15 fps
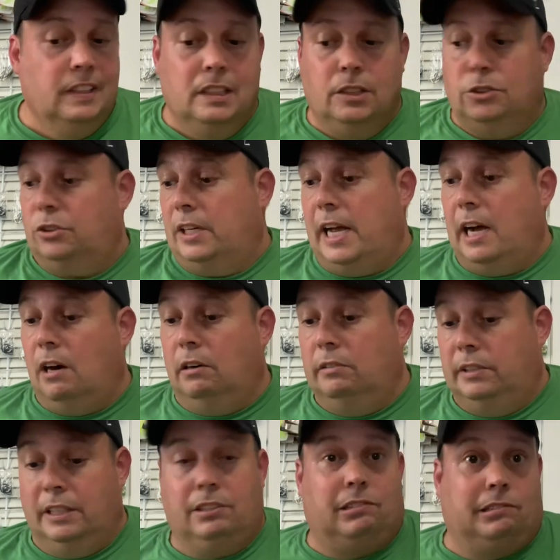So now
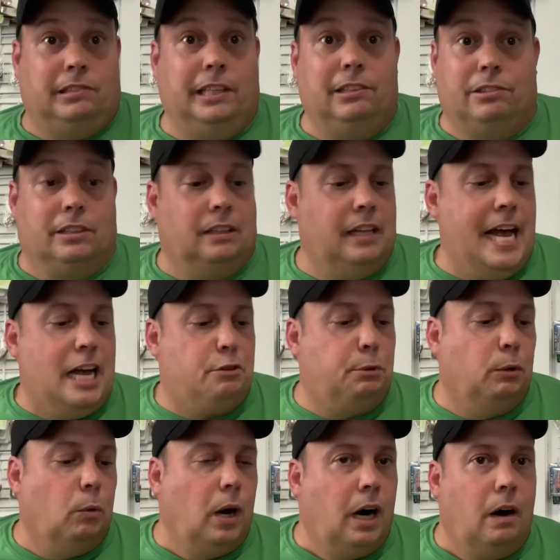these are going to last me a
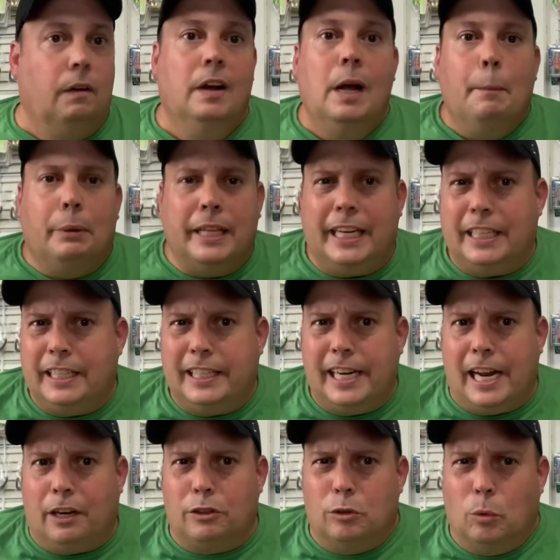while. Planning to get
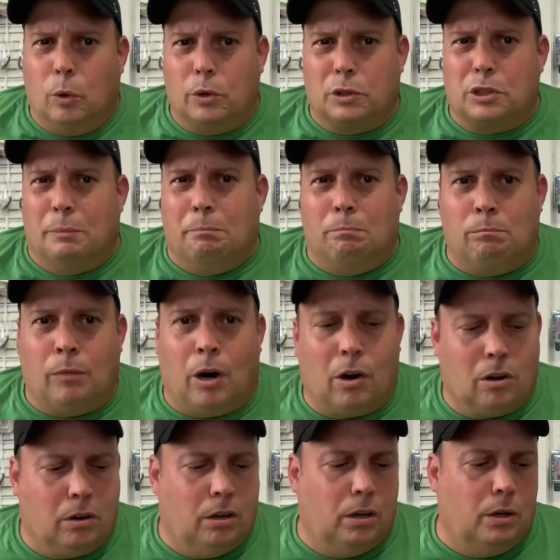out in the water
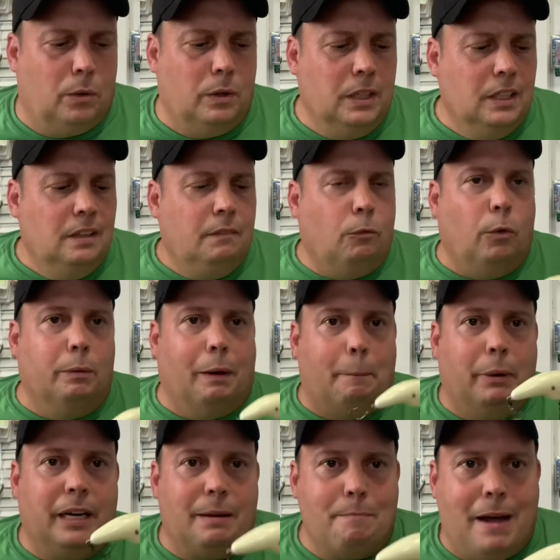tomorrow with my
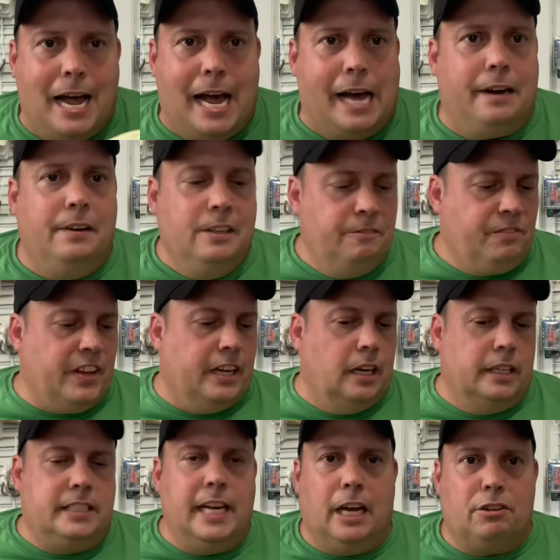buddy Matt and
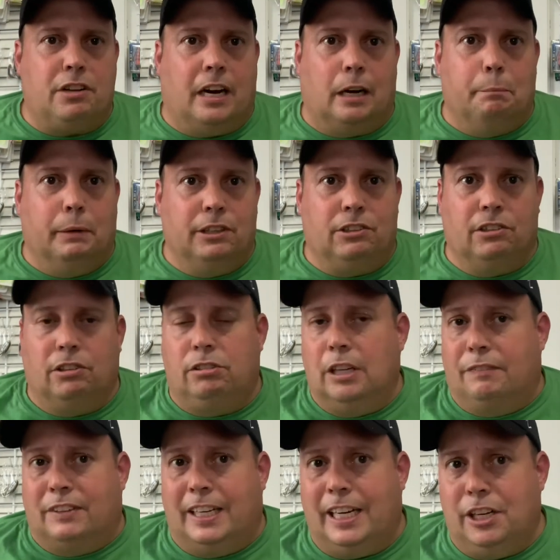test out a bunch of the stuff
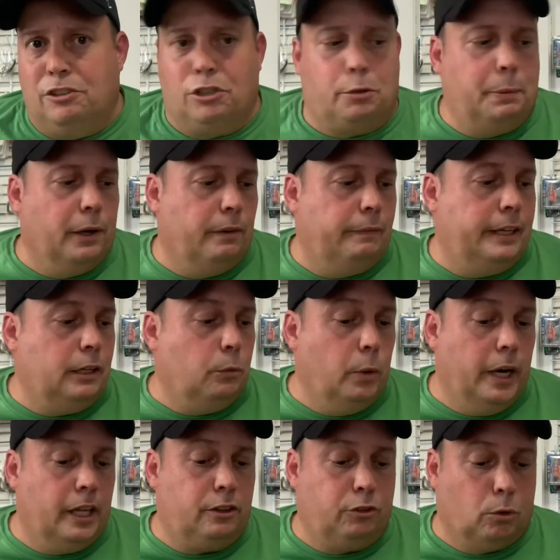that he's experimenting
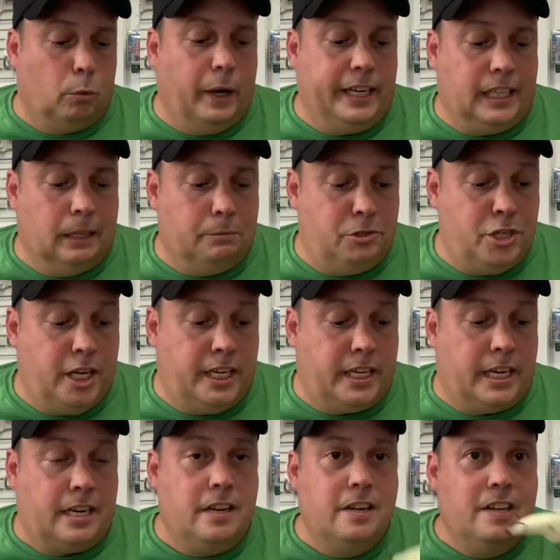with for wake up
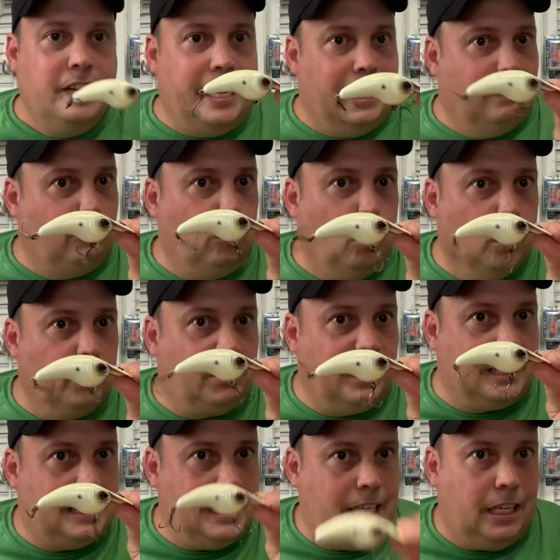jigging, and of course get
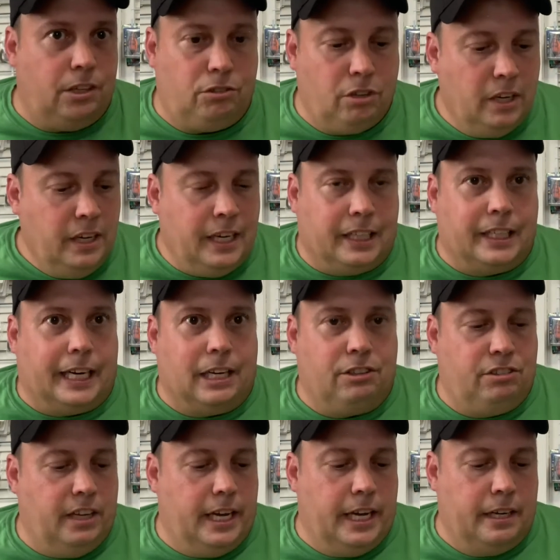these. And like I
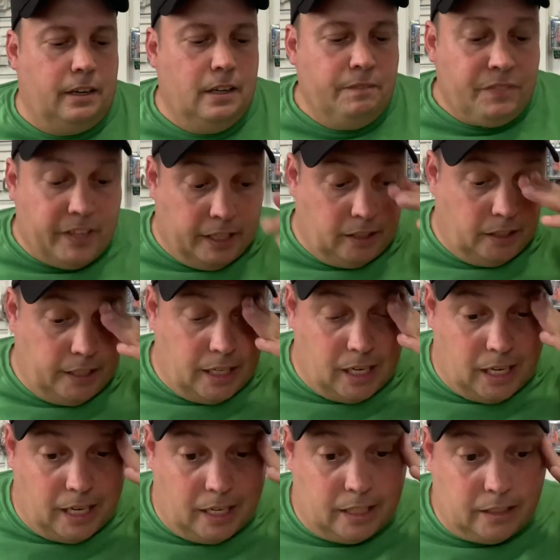said, in
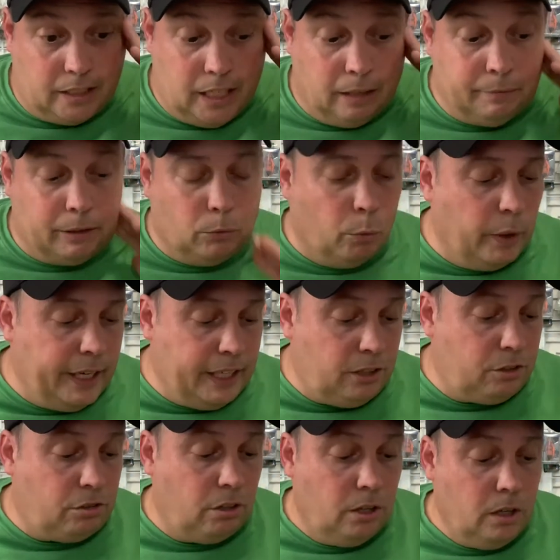the coming
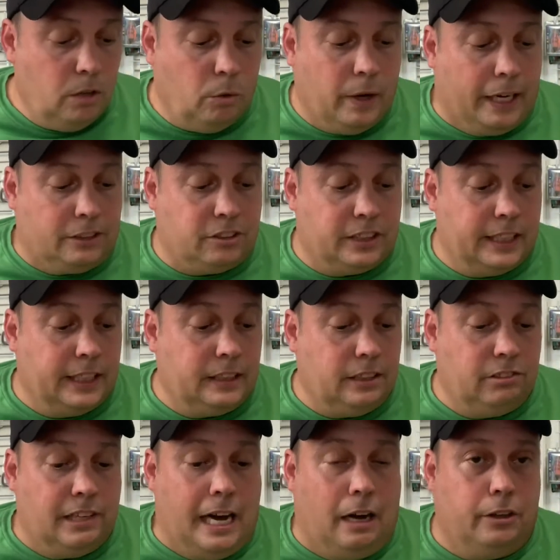weeks, we're actually going to get
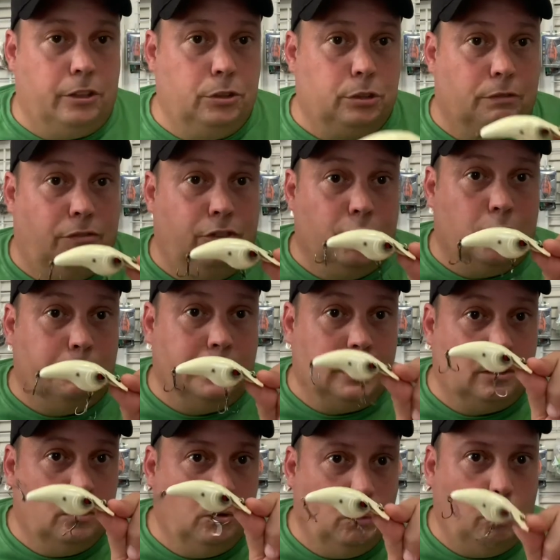these out and do some
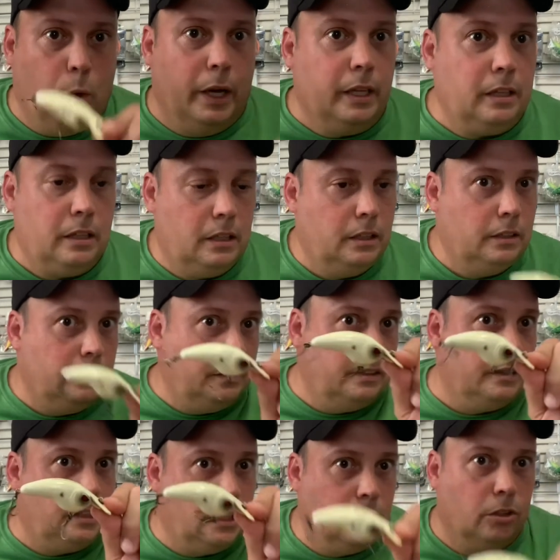filming with the
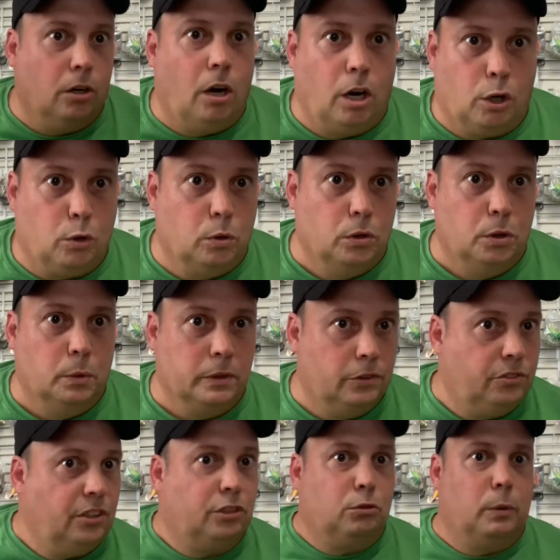Thunderhawk crew on the
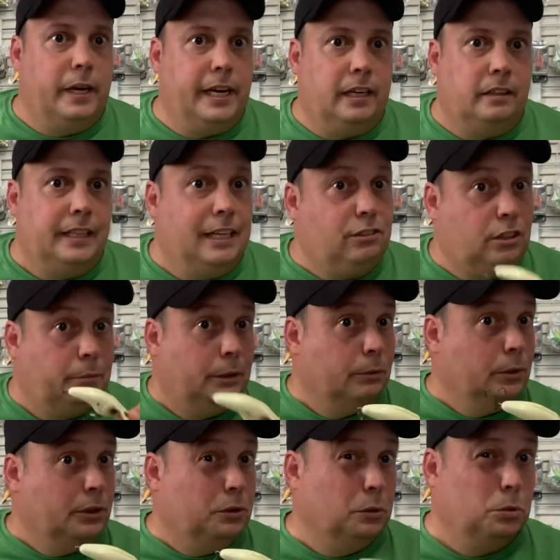Susquehanna. That's going to be
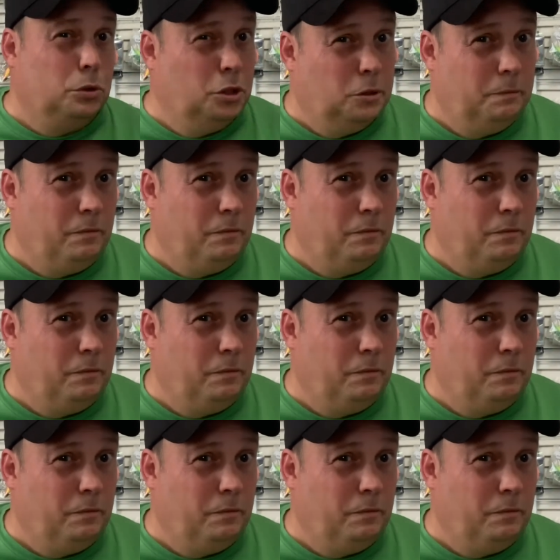really cool too.